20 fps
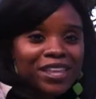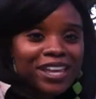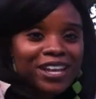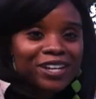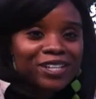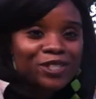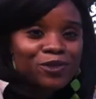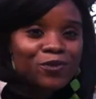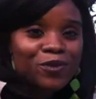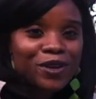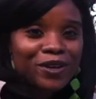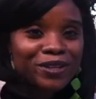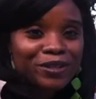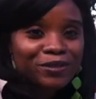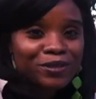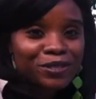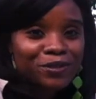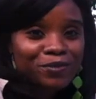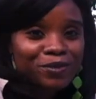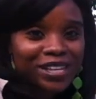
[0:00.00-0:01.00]
players,
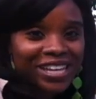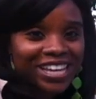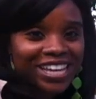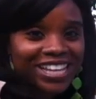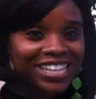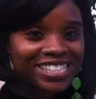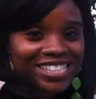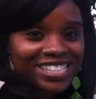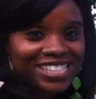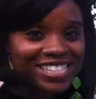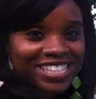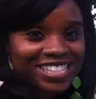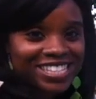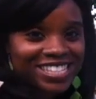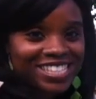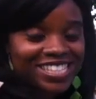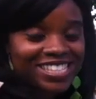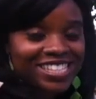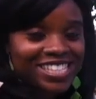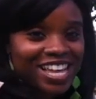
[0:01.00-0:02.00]
welcome to Play in
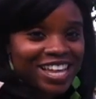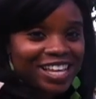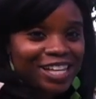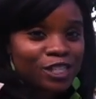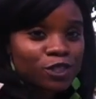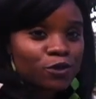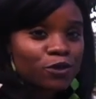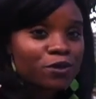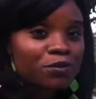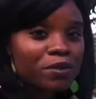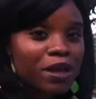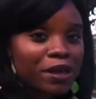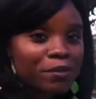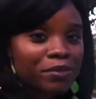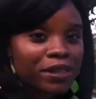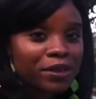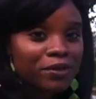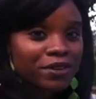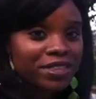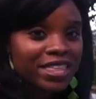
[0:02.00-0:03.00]
60 Seconds with
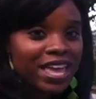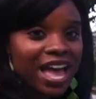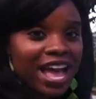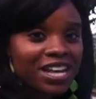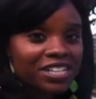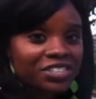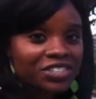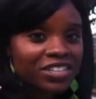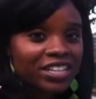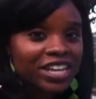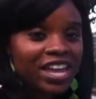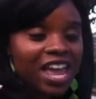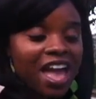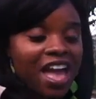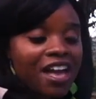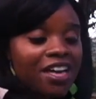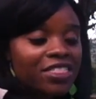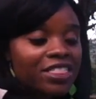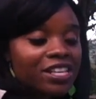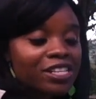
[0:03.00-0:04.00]
My Play with Ashley.
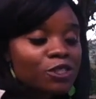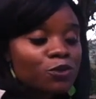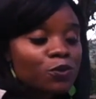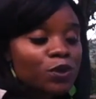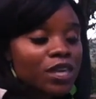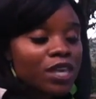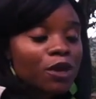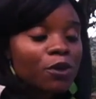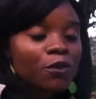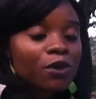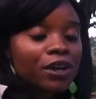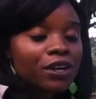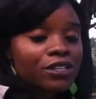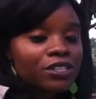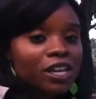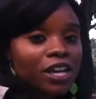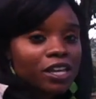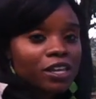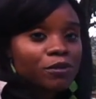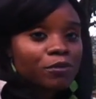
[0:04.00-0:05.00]
This week we
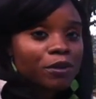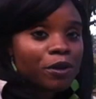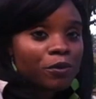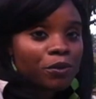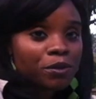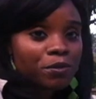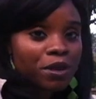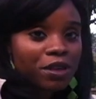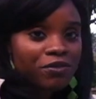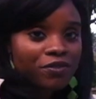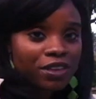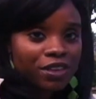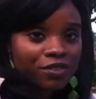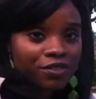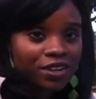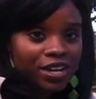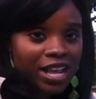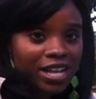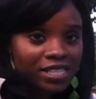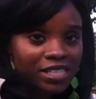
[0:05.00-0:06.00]
are talking about one of my
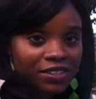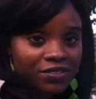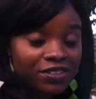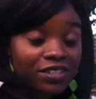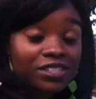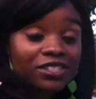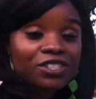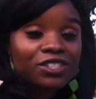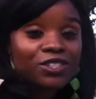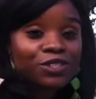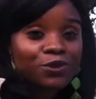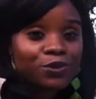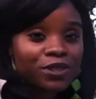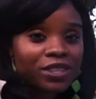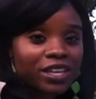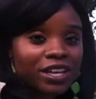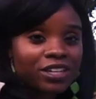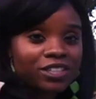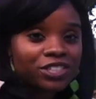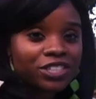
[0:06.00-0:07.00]
favorite activities to do
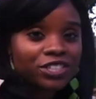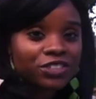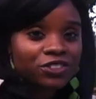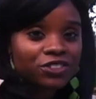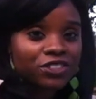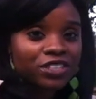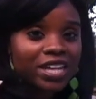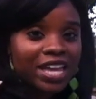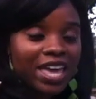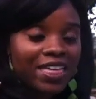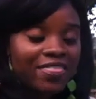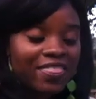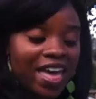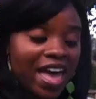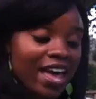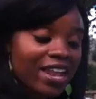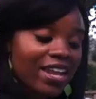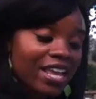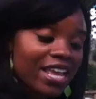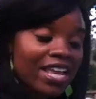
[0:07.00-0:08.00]
with young children,
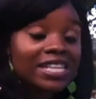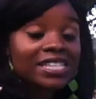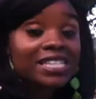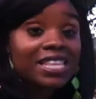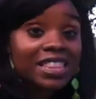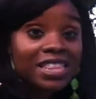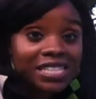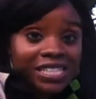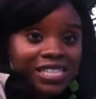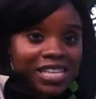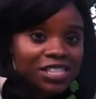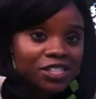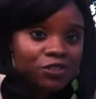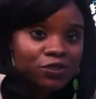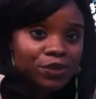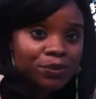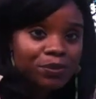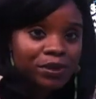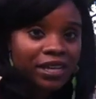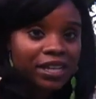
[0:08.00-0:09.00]
and that is the
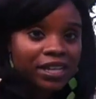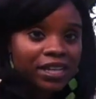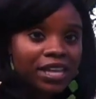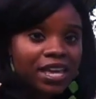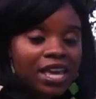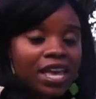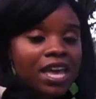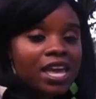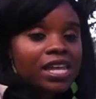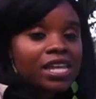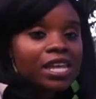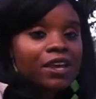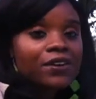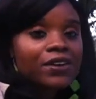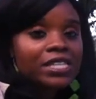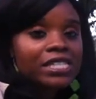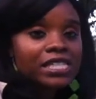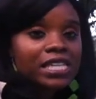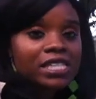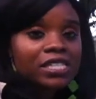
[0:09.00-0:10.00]
sensory bin.
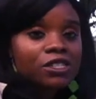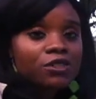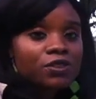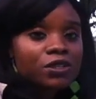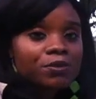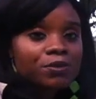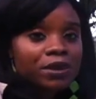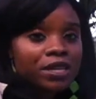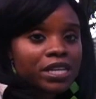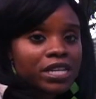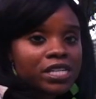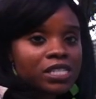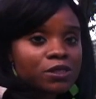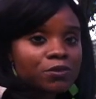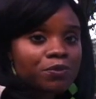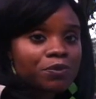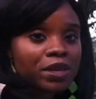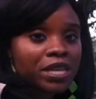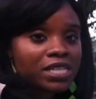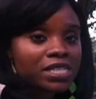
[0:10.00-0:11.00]
Now, a sensory bin
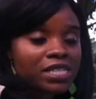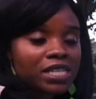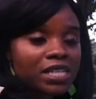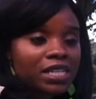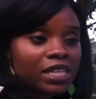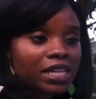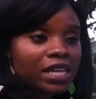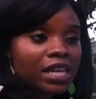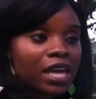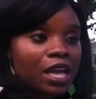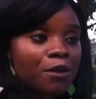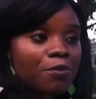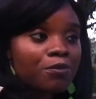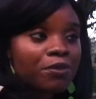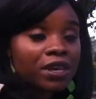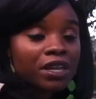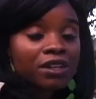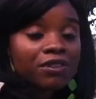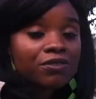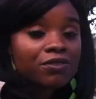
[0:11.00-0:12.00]
is basically a
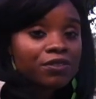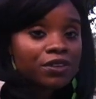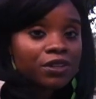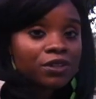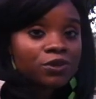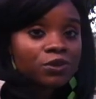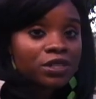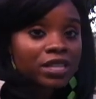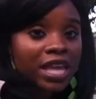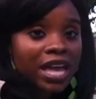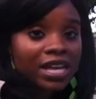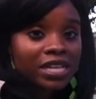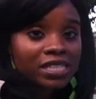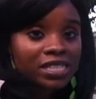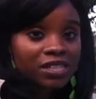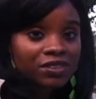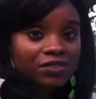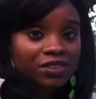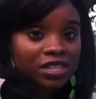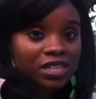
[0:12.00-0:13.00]
bin filled with
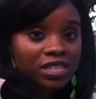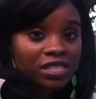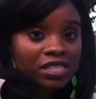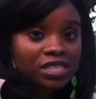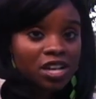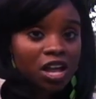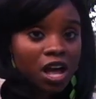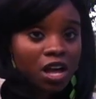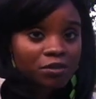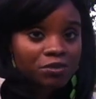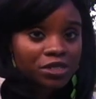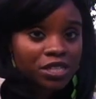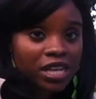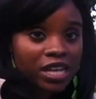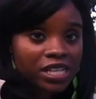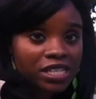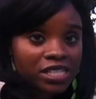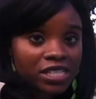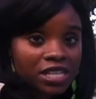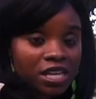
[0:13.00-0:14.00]
activities and
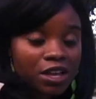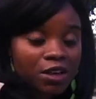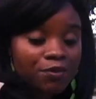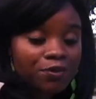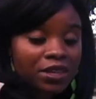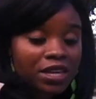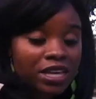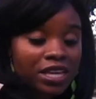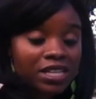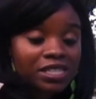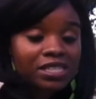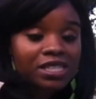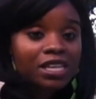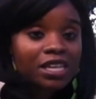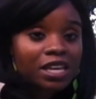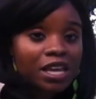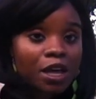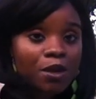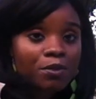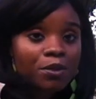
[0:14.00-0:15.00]
objects that kids
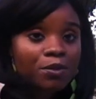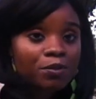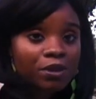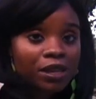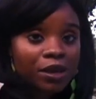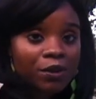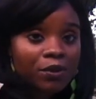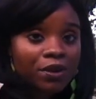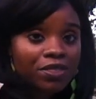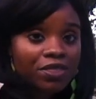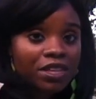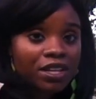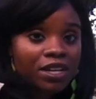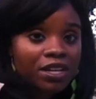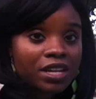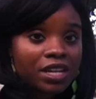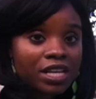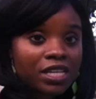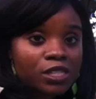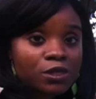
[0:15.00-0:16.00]
can come and play with,
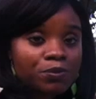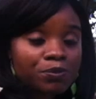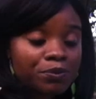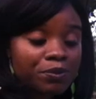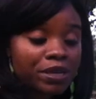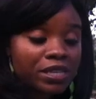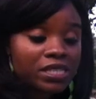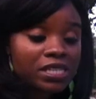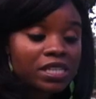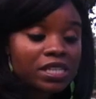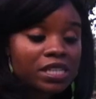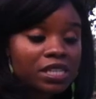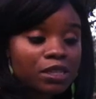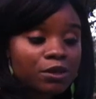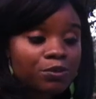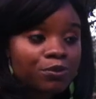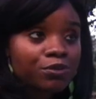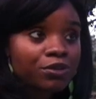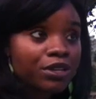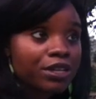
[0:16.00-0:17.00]
and it's basically
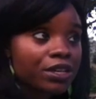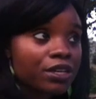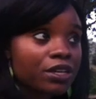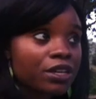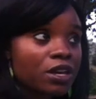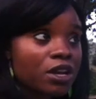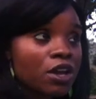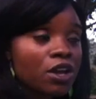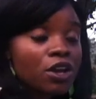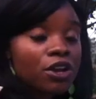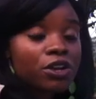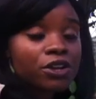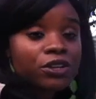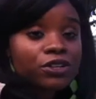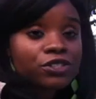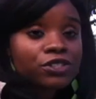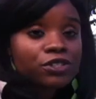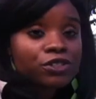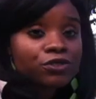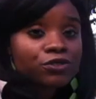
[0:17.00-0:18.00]
the
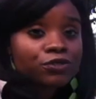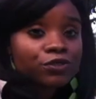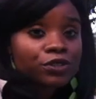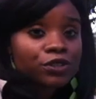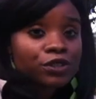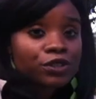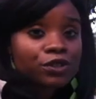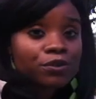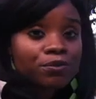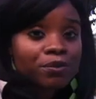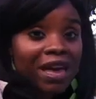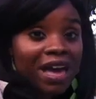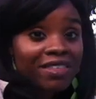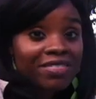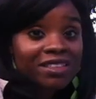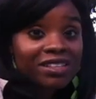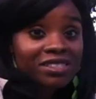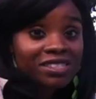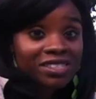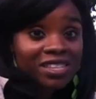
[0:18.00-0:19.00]
precursor for
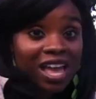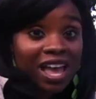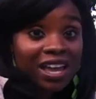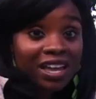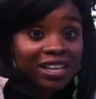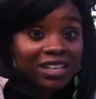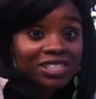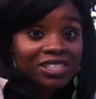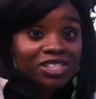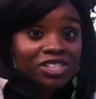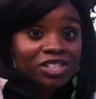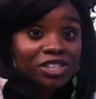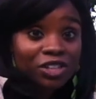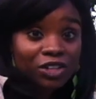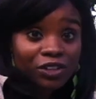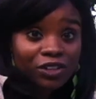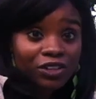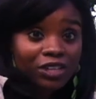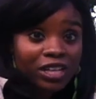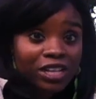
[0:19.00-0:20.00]
math and science
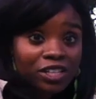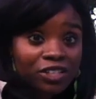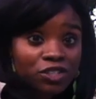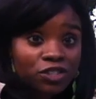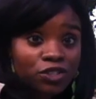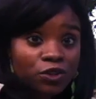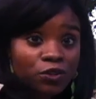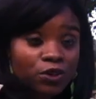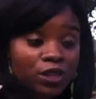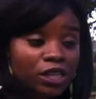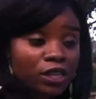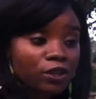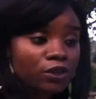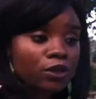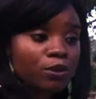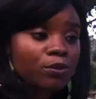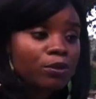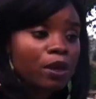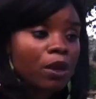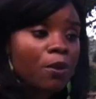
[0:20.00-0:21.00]
learning. So they
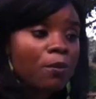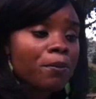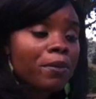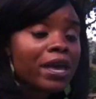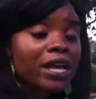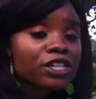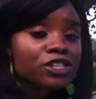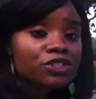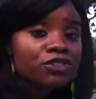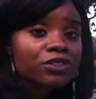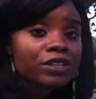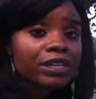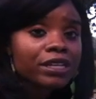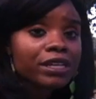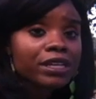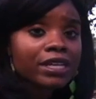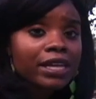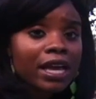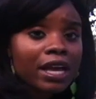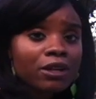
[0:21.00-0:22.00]
learn about
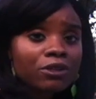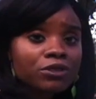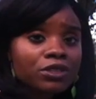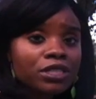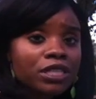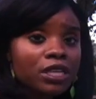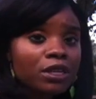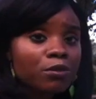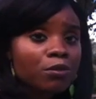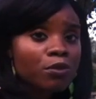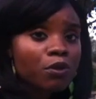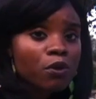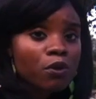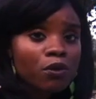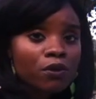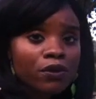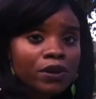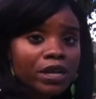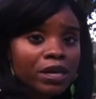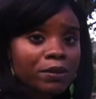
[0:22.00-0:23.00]
measuring, counting,
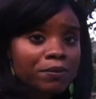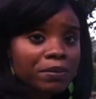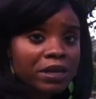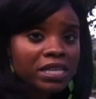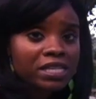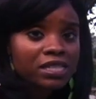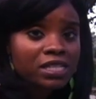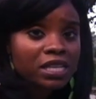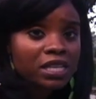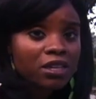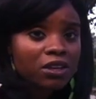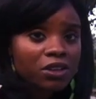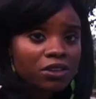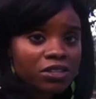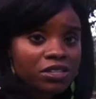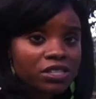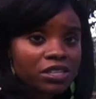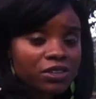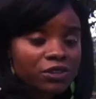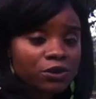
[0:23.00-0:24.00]
pouring, mixing, and
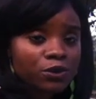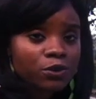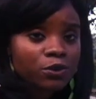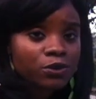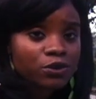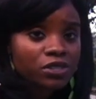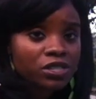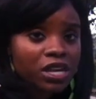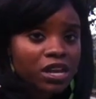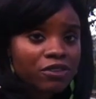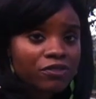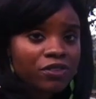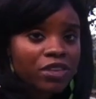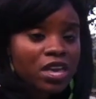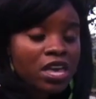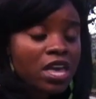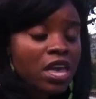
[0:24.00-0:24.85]
all this other cool stuff.